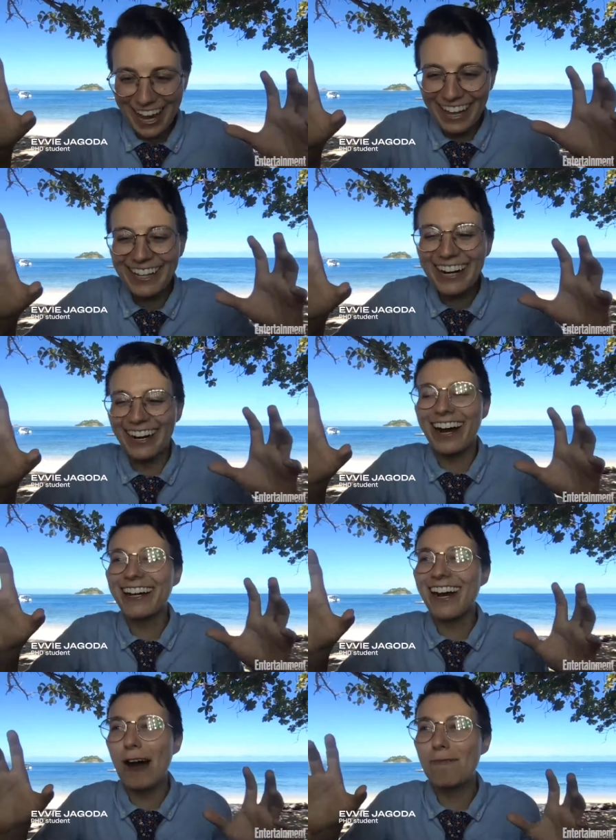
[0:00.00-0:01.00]
and they're
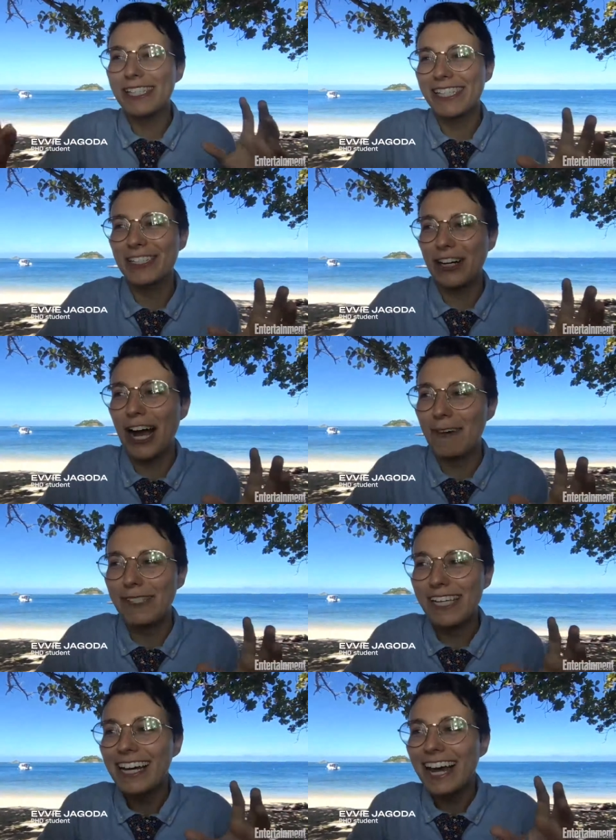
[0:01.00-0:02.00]
on opposite
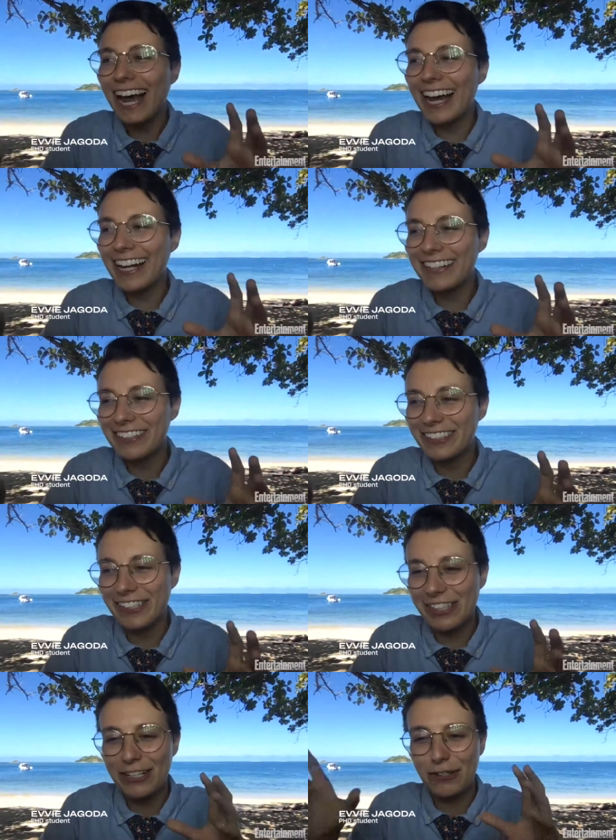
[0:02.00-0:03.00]
tribes and there's
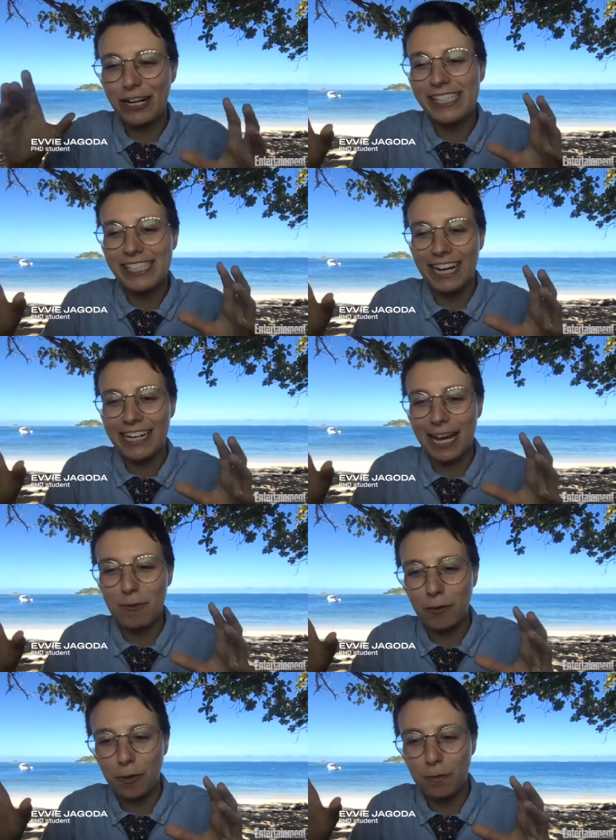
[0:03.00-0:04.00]
this like crazy
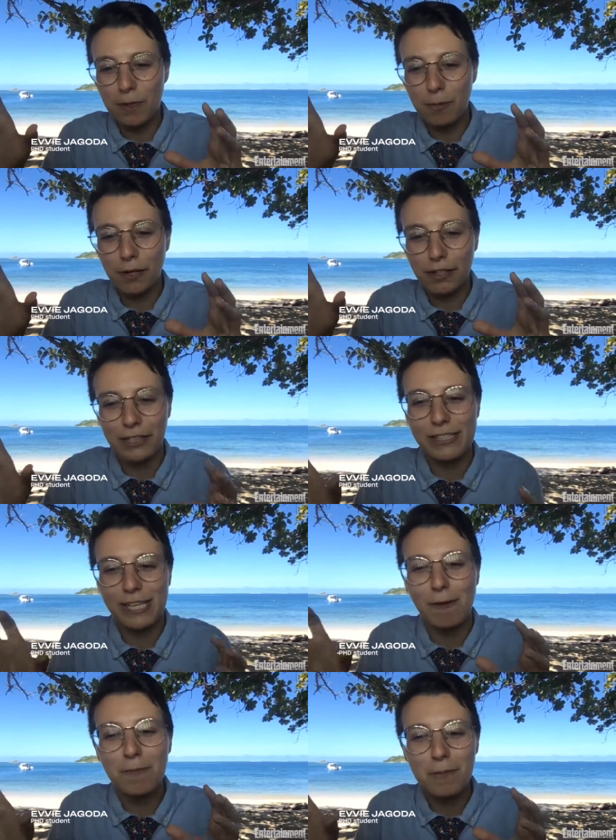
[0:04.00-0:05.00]
dynamic where people you know
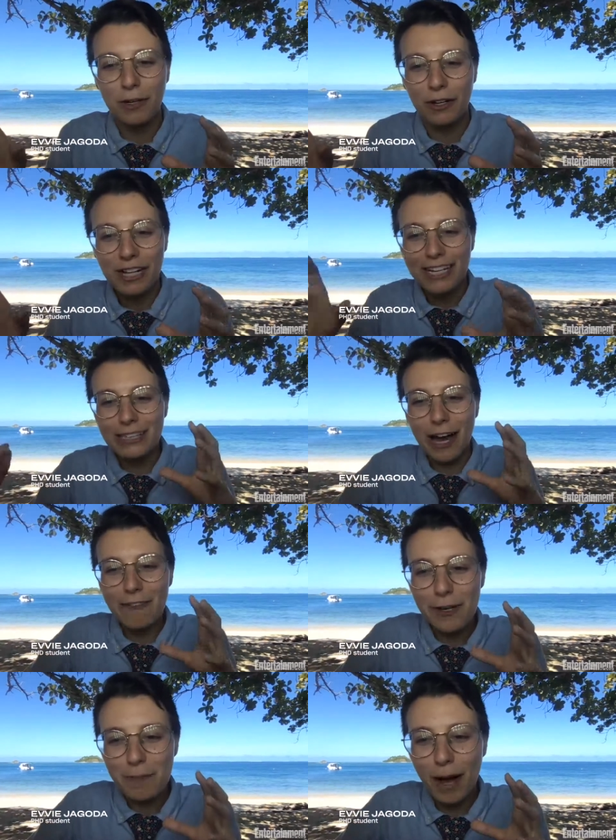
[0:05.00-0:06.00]
some people
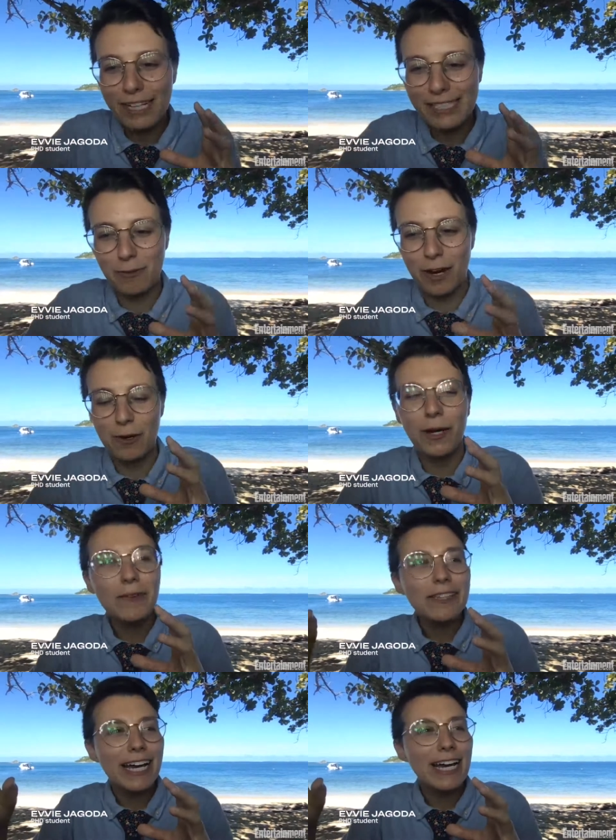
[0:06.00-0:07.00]
love their boss and want to work
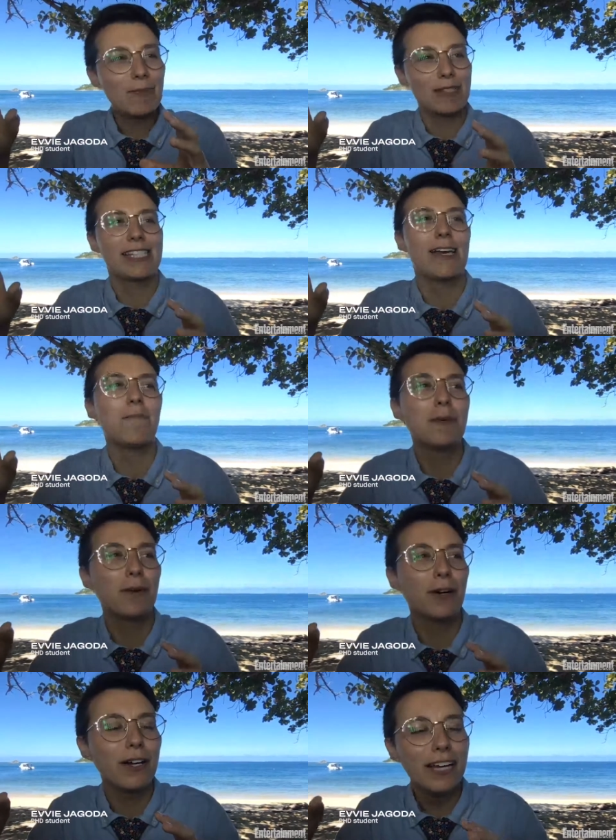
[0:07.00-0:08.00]
with them and some
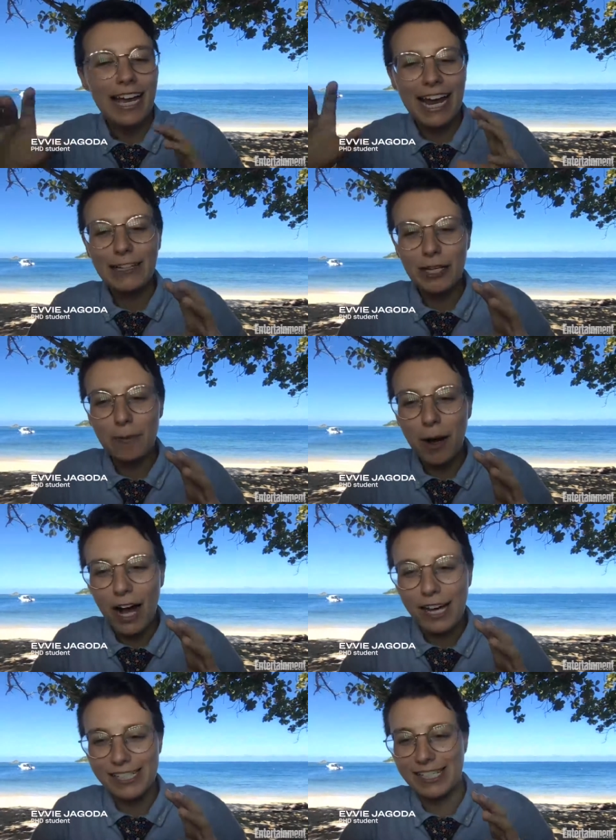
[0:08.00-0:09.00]
people hate their
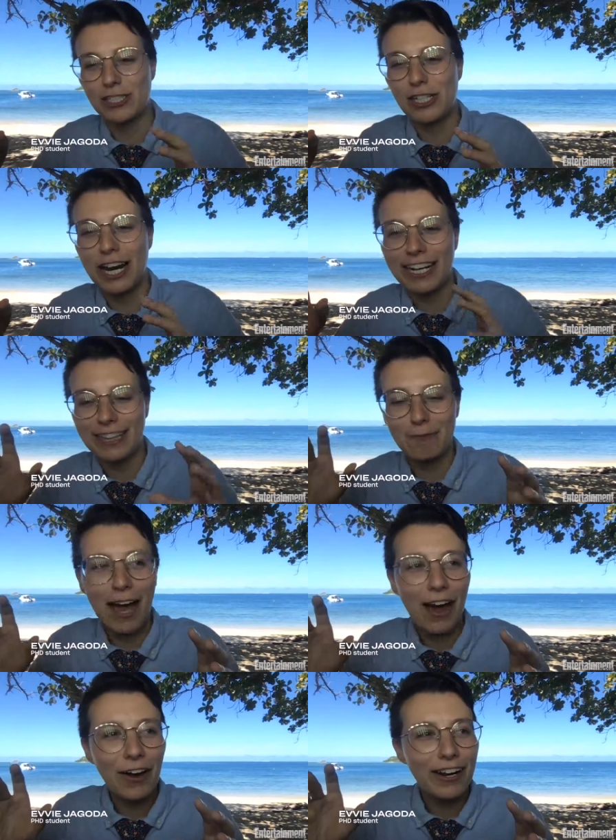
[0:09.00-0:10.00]
boss and are trying to get them
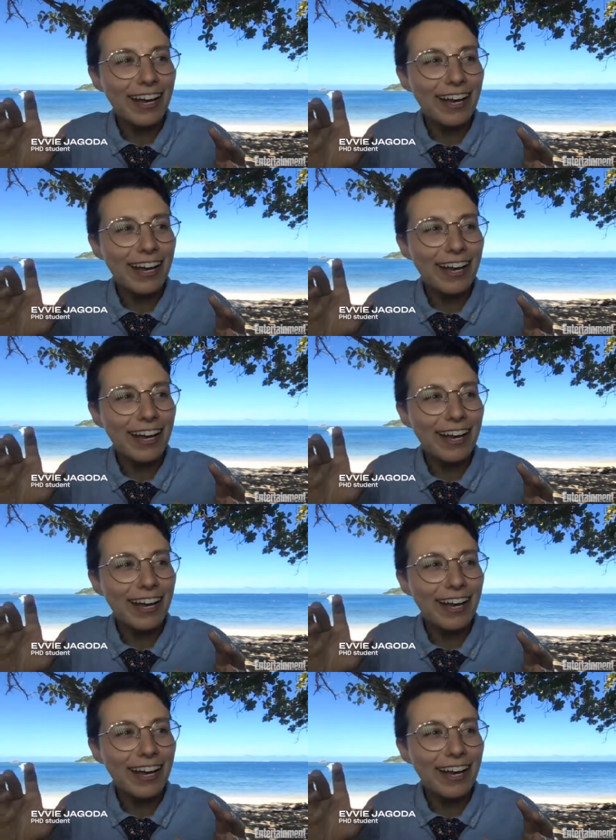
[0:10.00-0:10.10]
out